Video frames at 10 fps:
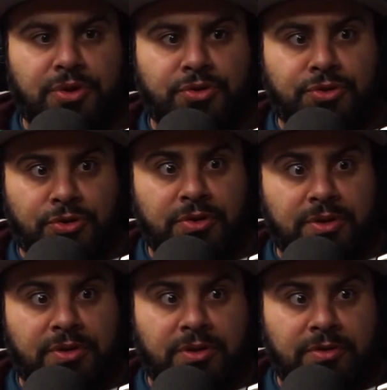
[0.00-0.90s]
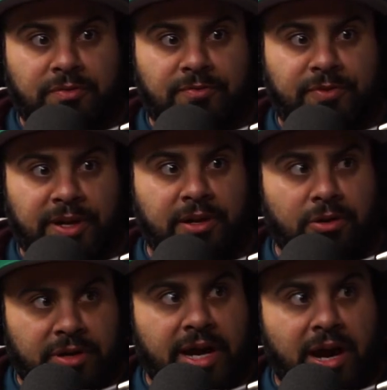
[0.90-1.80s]
you should
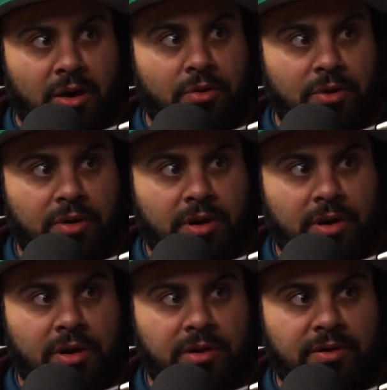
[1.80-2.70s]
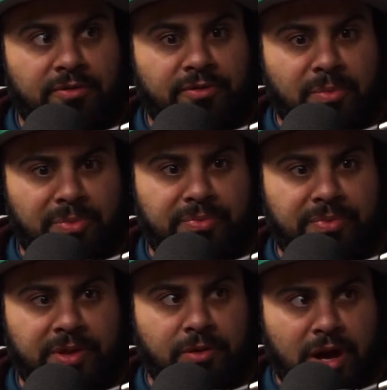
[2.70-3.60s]
figure it out
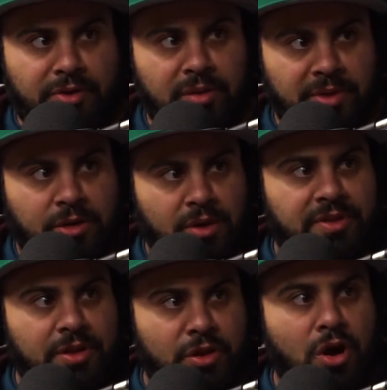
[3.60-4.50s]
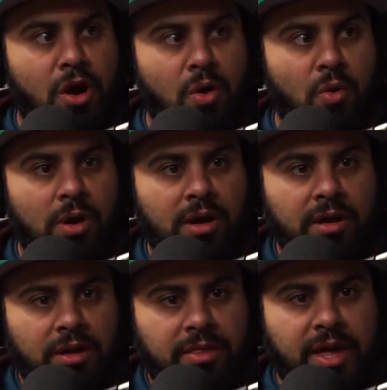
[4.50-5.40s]
from the ground up. Like you have to
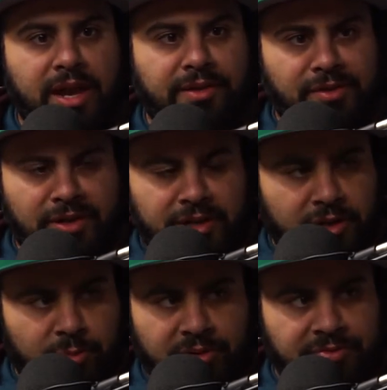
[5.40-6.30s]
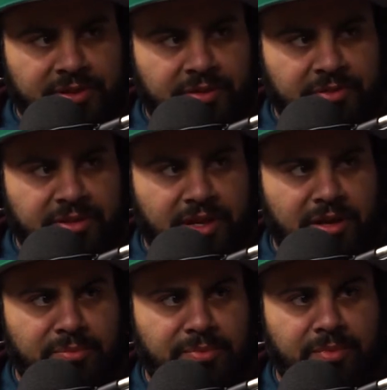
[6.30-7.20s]
know that it's not going to go perfect
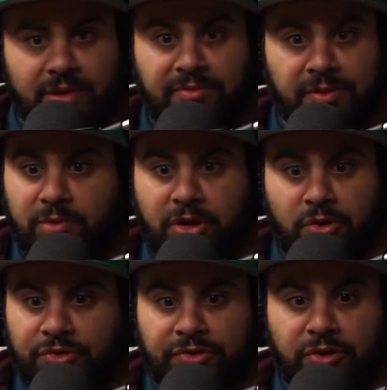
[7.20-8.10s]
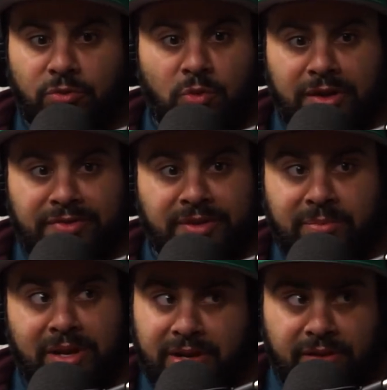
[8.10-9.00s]
every time. If it goes good
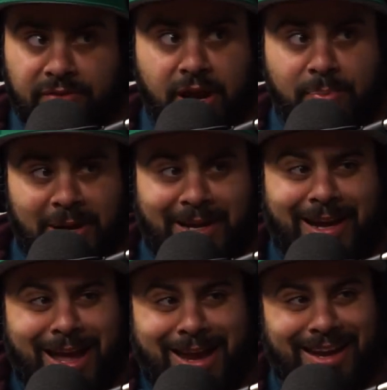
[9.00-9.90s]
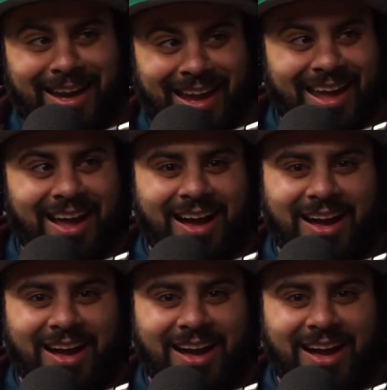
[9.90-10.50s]
once, it may never happen again.